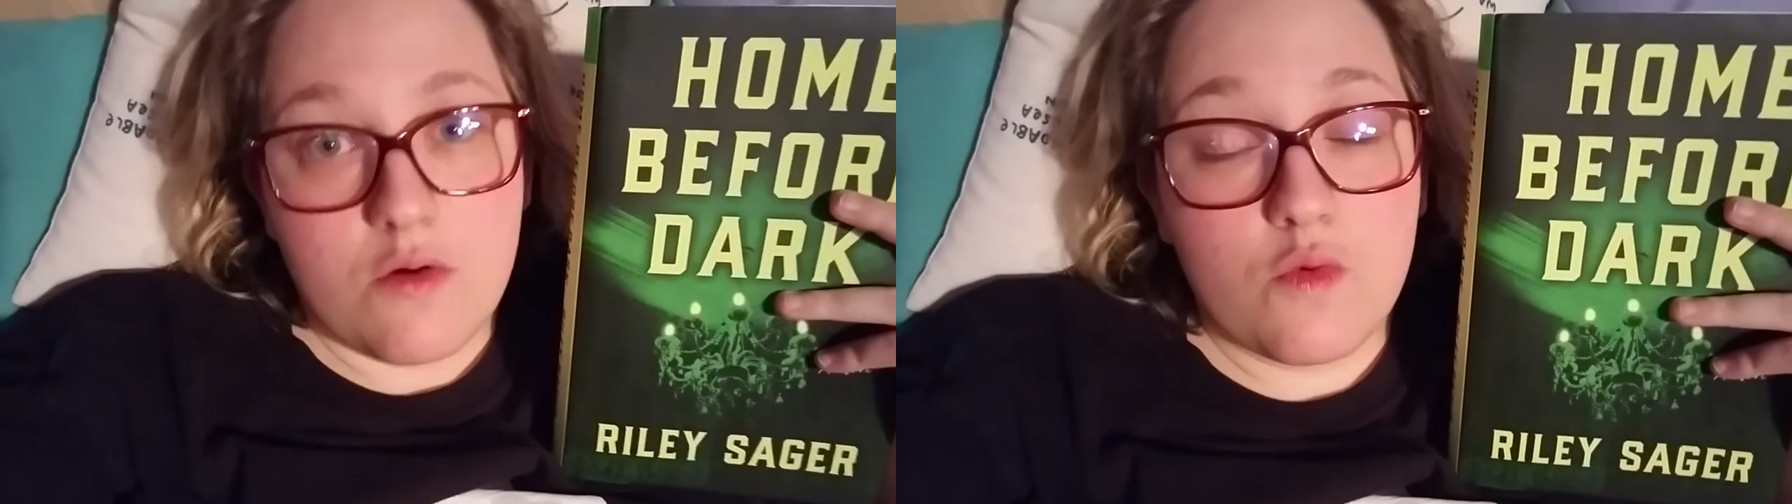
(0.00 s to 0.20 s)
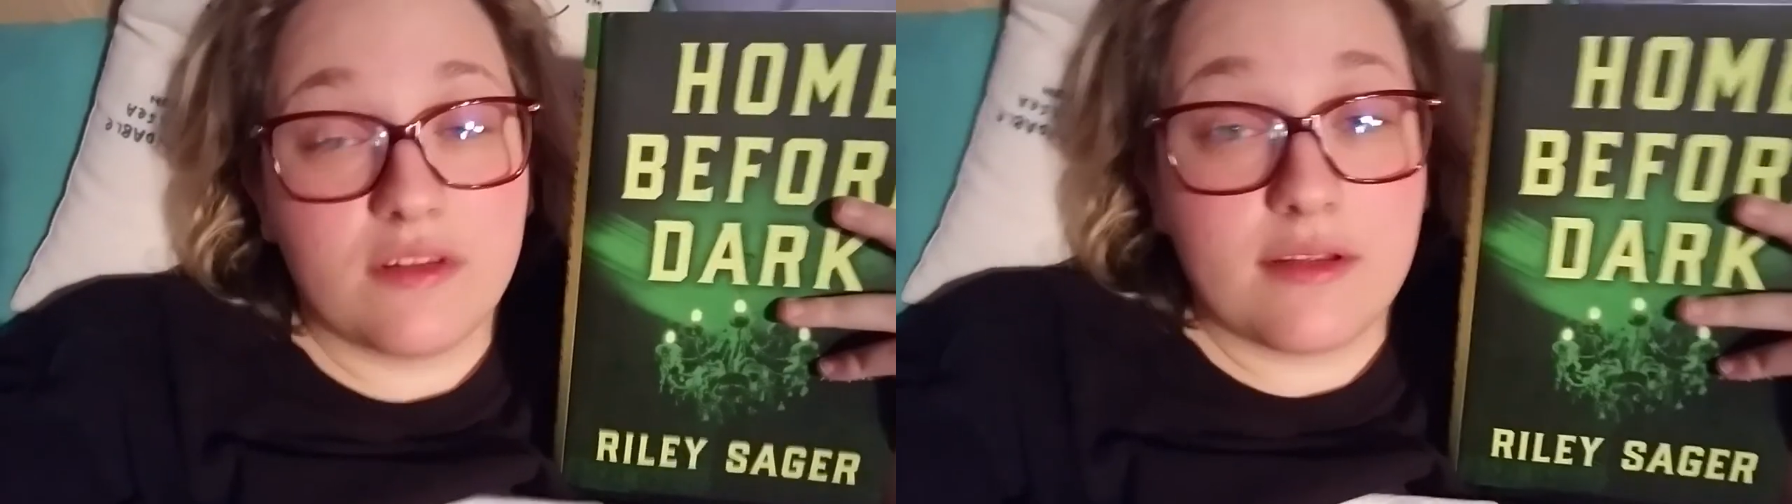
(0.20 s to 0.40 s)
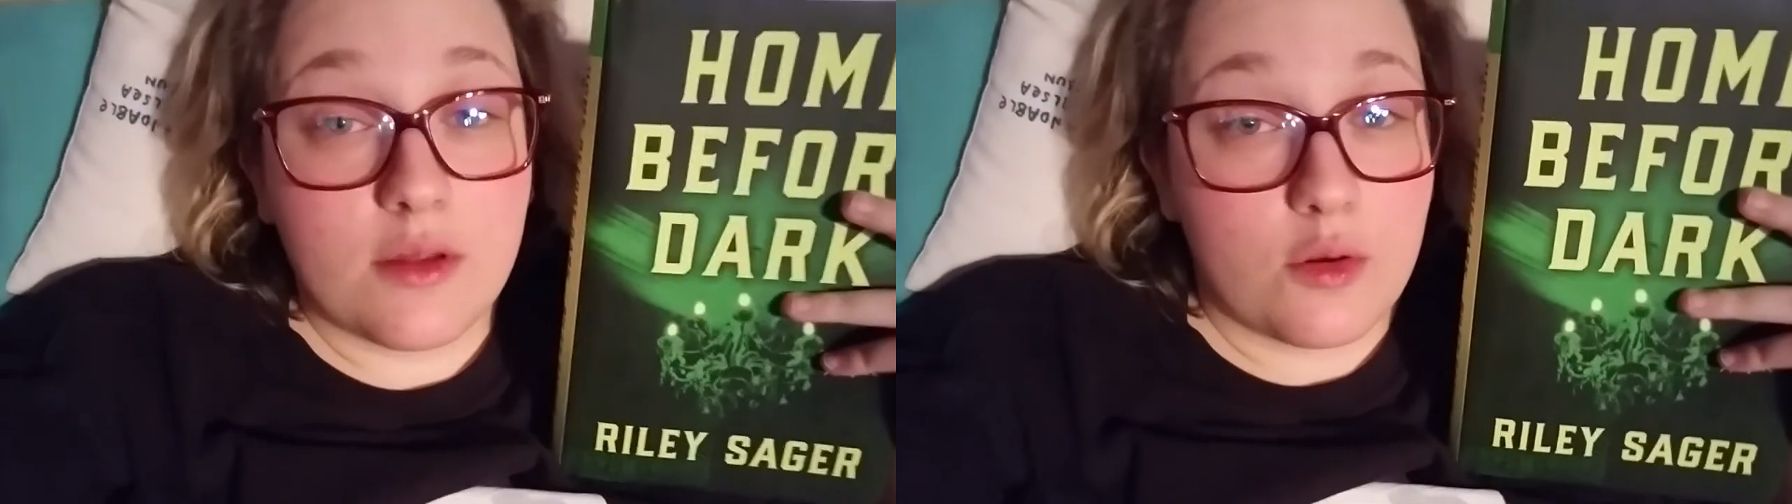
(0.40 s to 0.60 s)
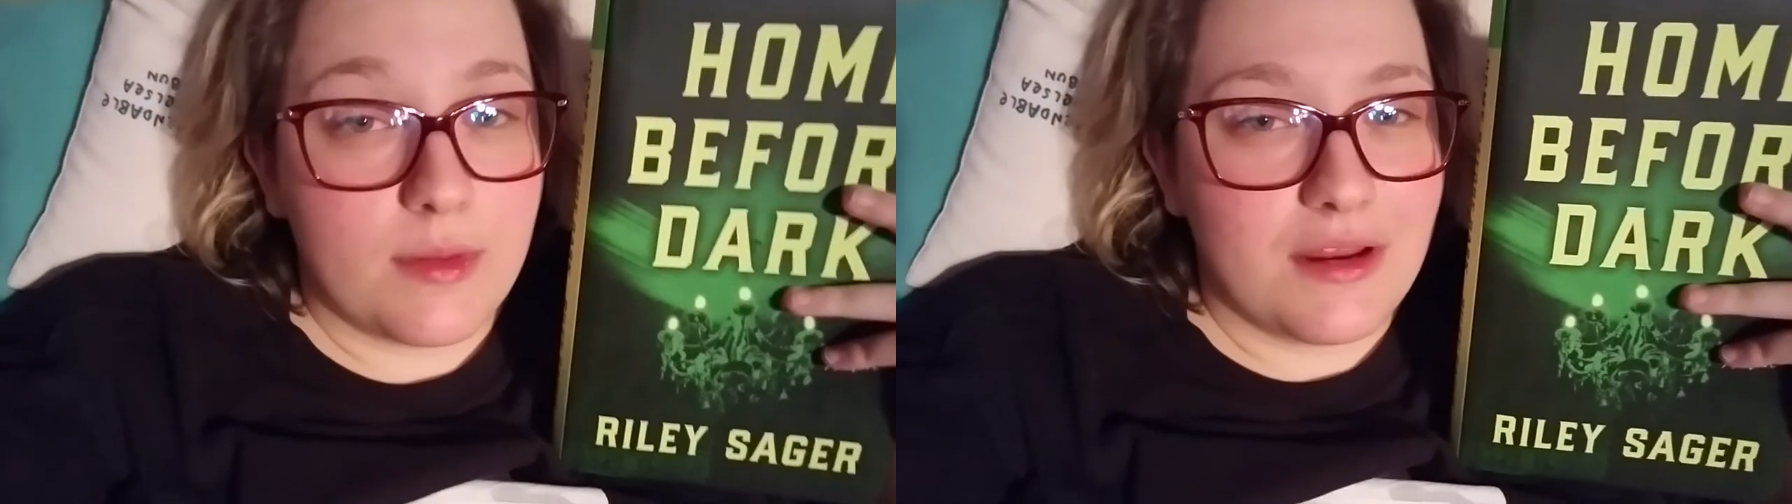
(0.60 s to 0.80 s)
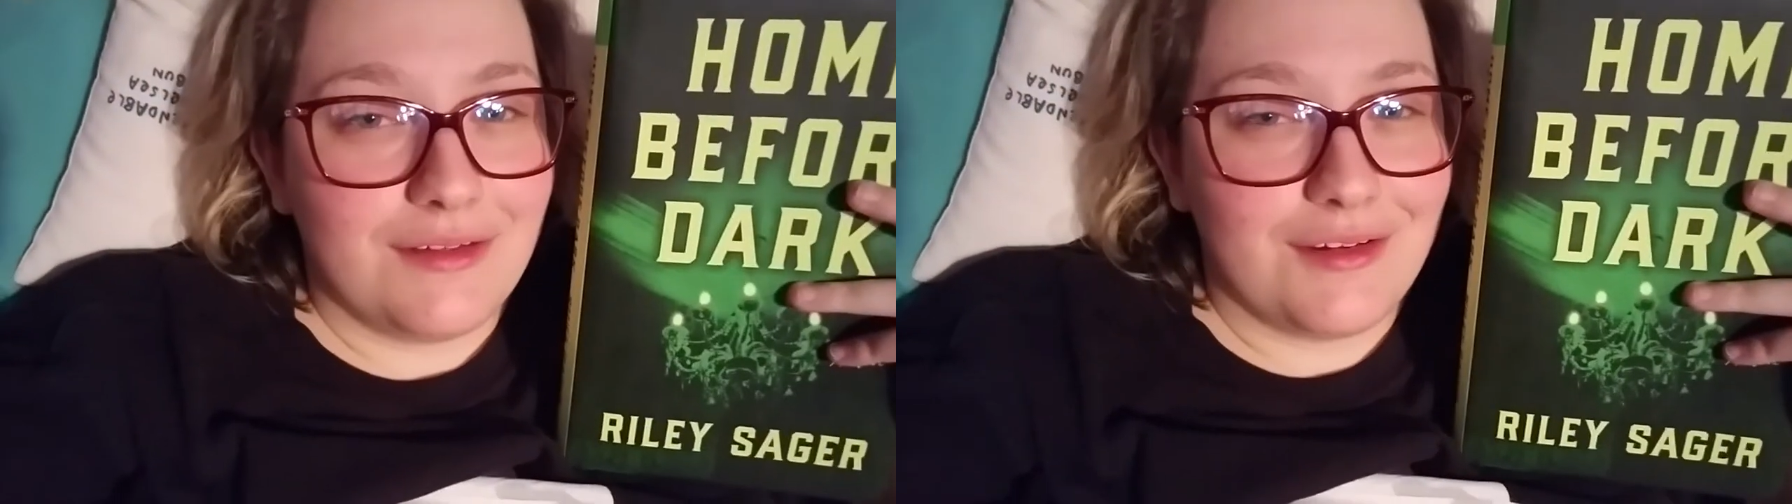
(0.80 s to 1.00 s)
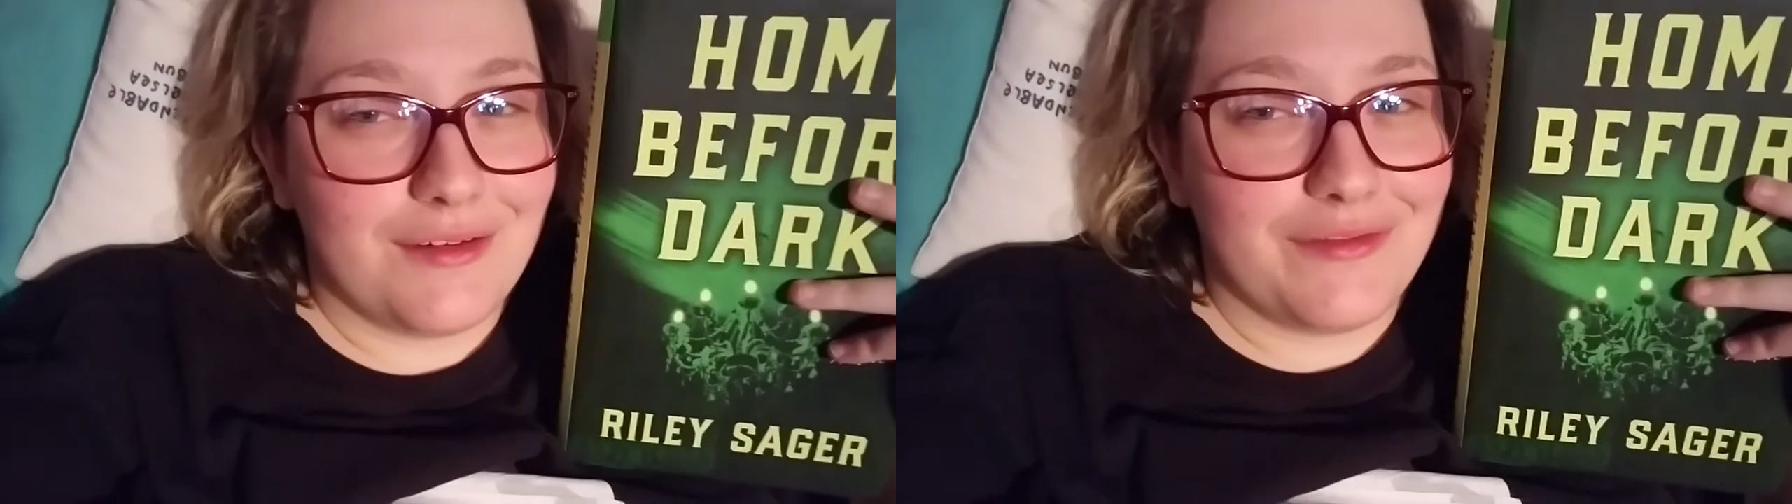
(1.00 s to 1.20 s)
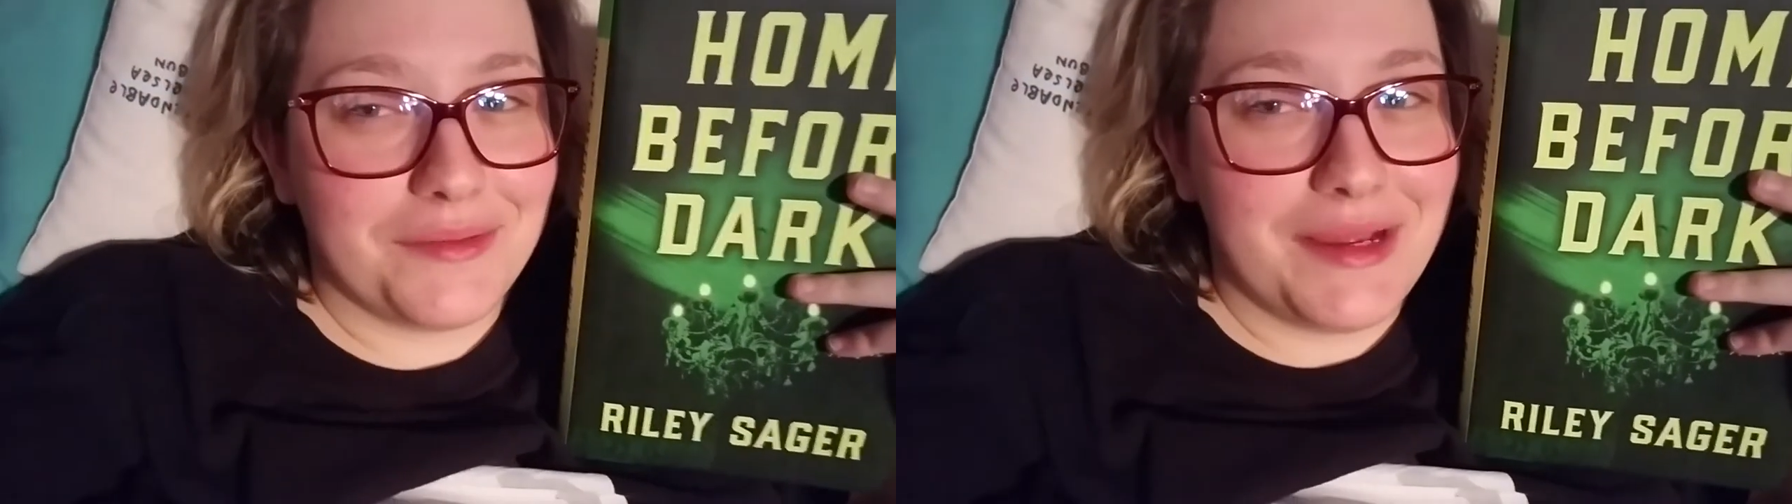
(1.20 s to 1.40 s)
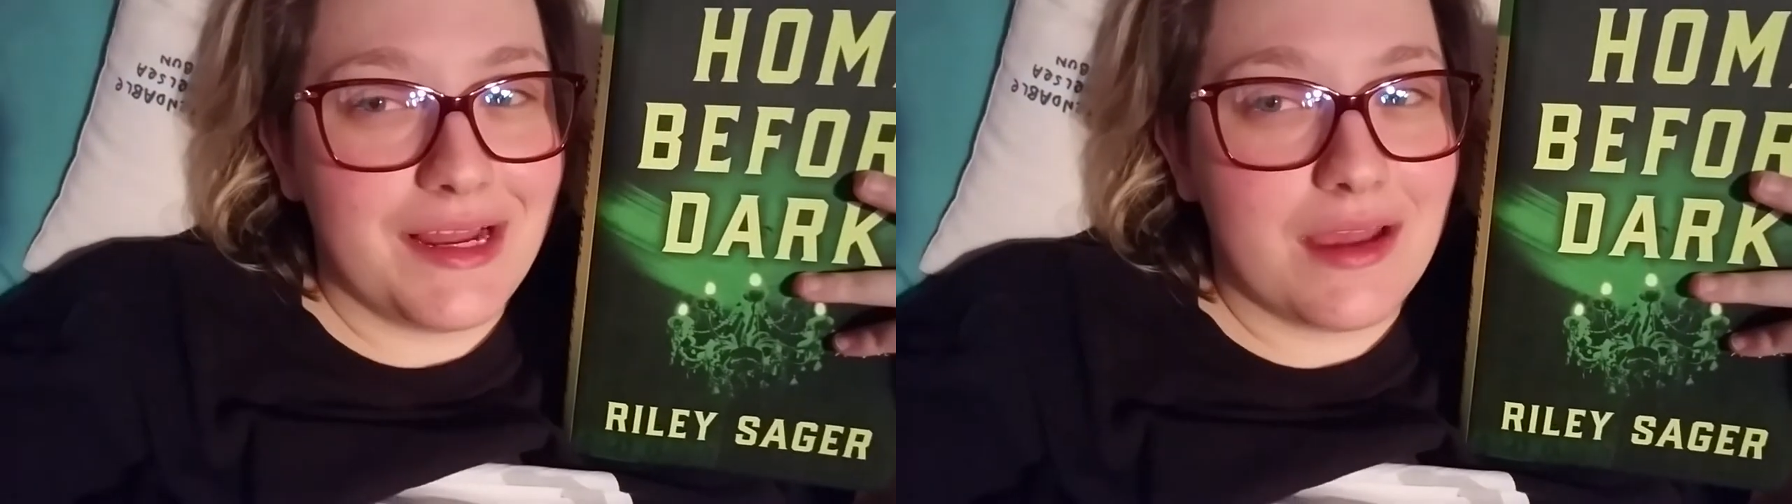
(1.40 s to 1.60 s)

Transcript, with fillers: was a little bit easier for me to